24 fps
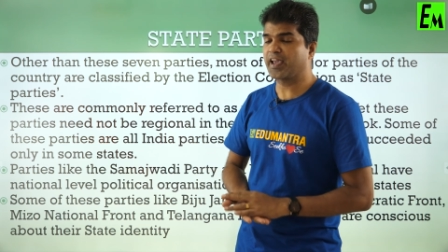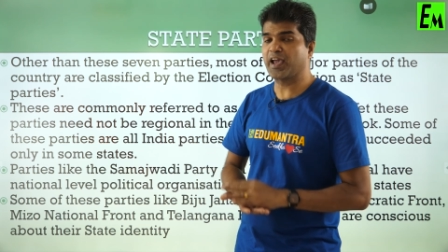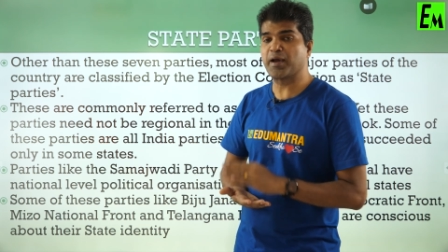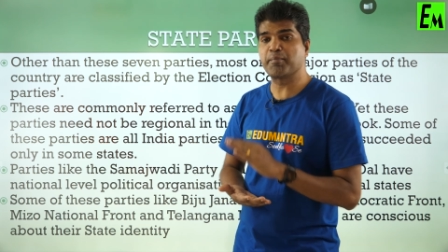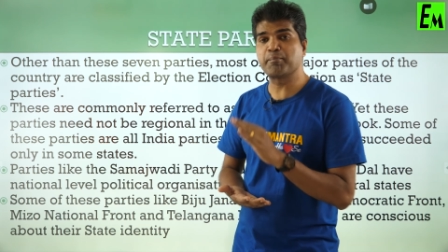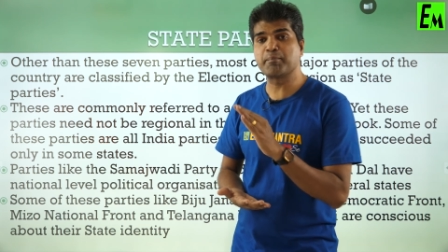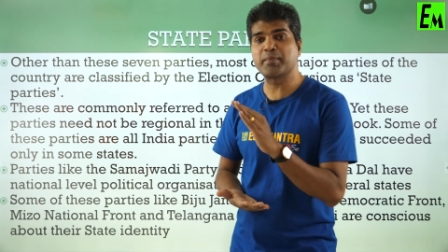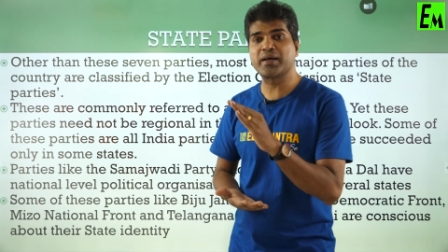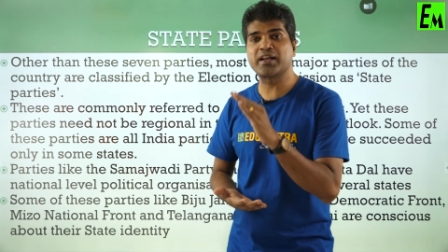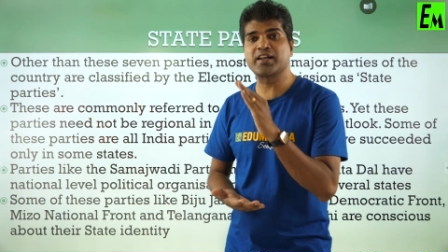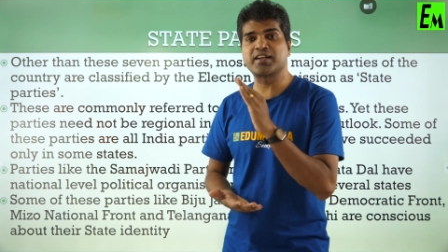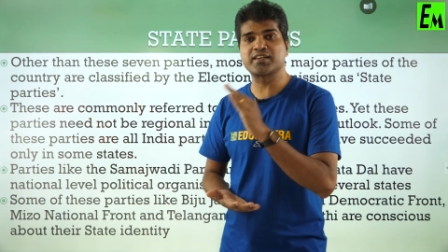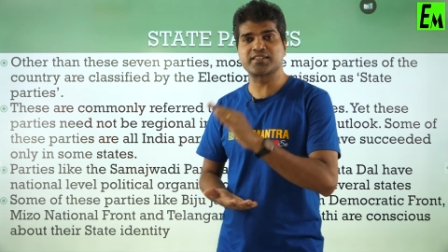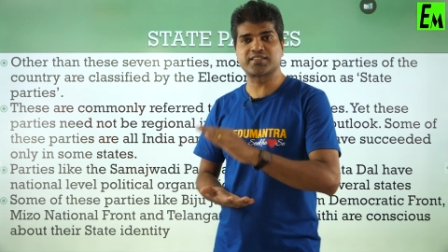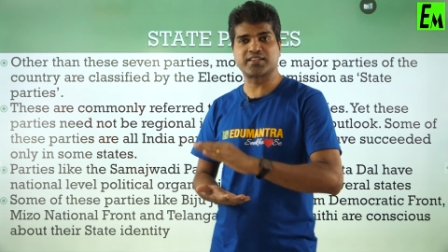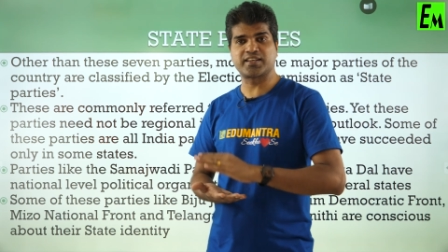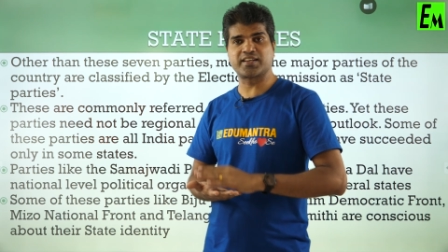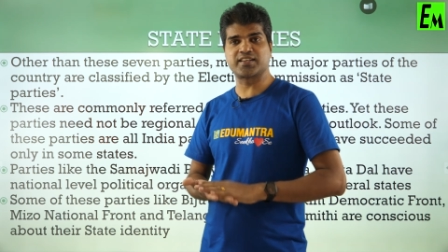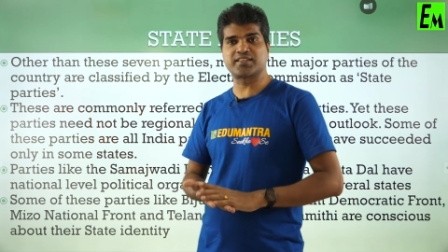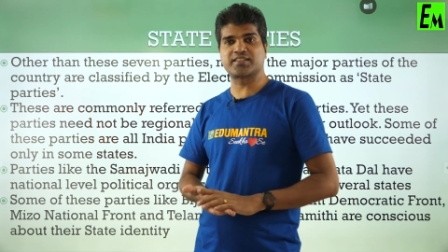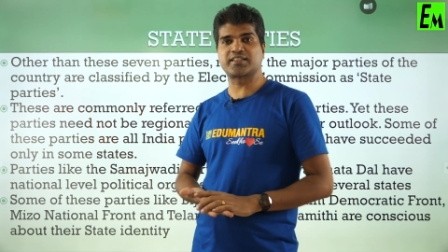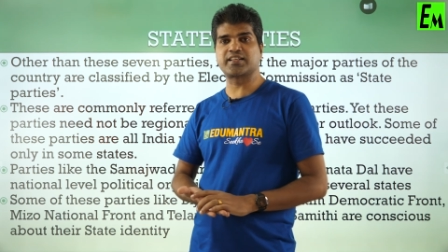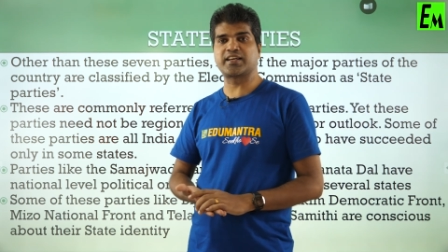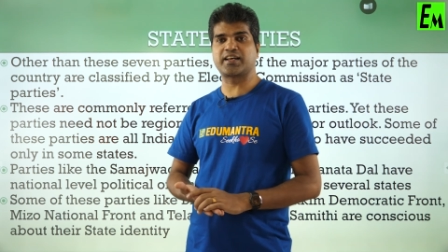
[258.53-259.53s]
MNS
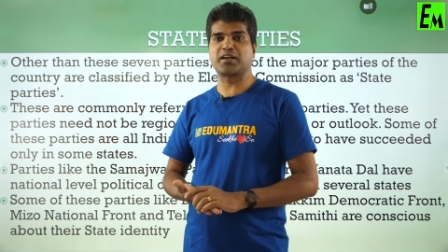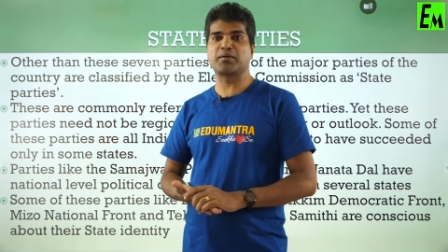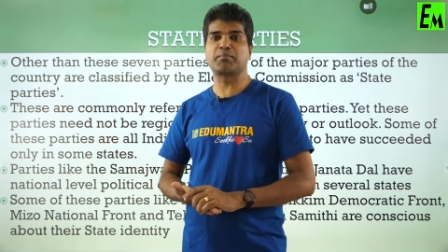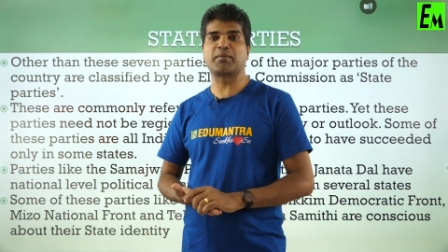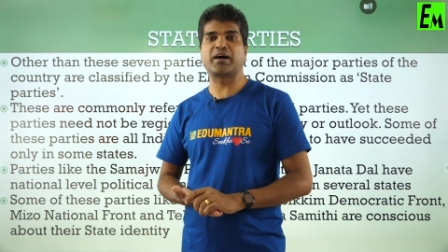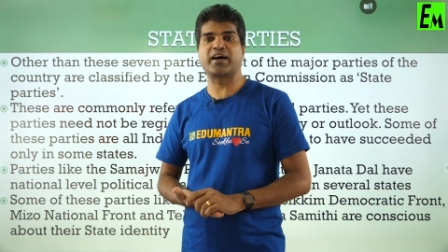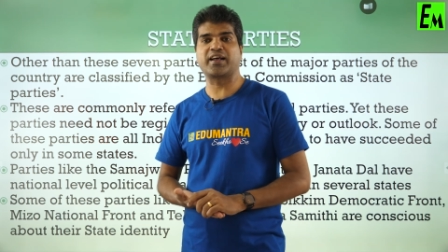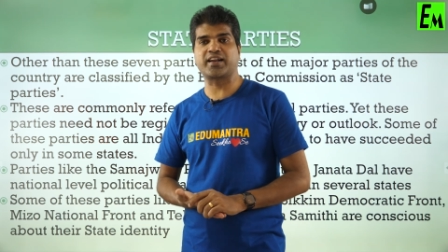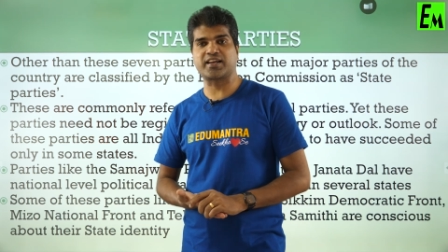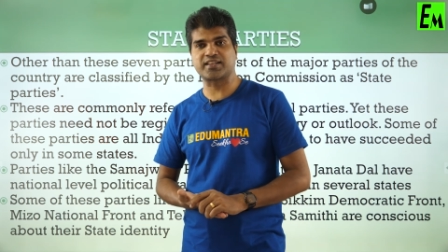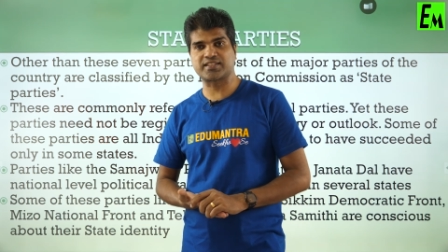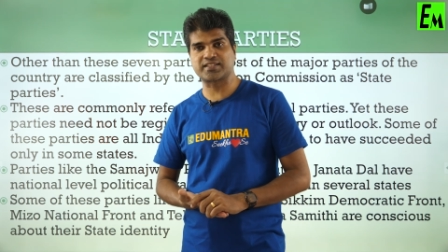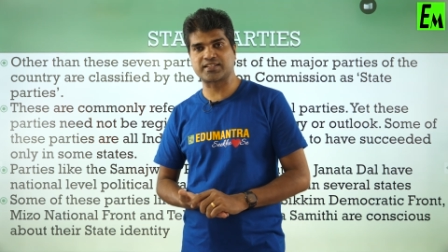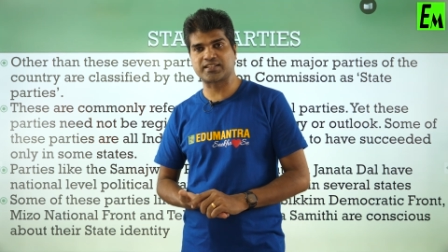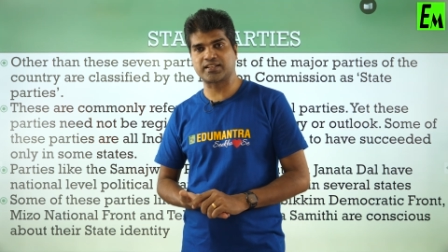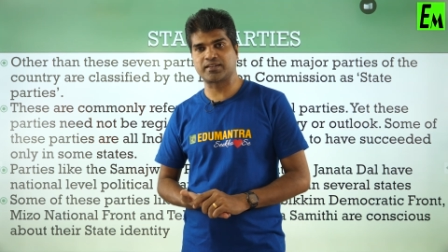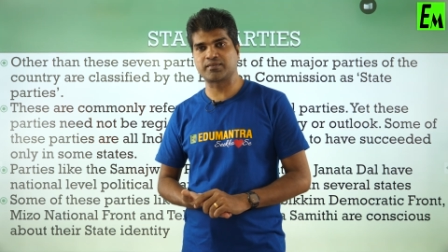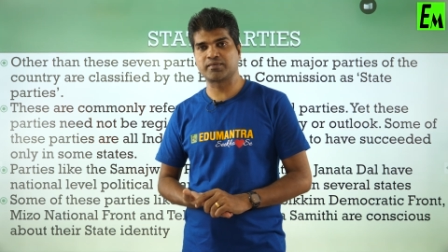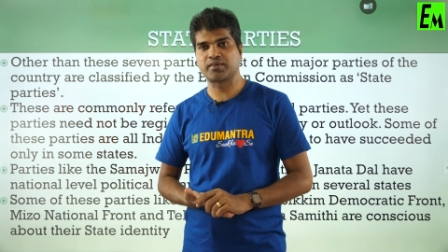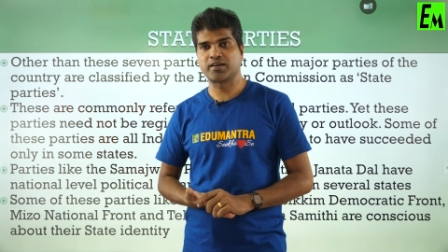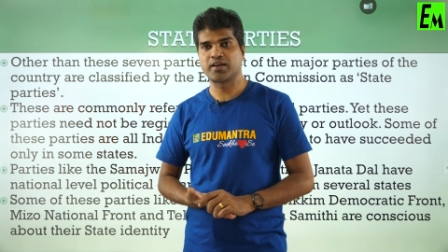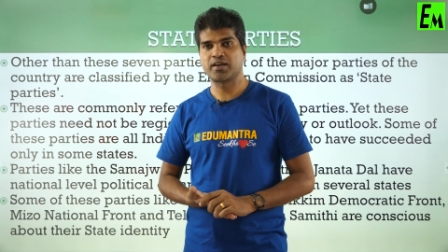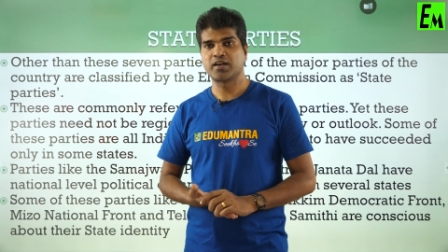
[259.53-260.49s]
is there in Maharashtra.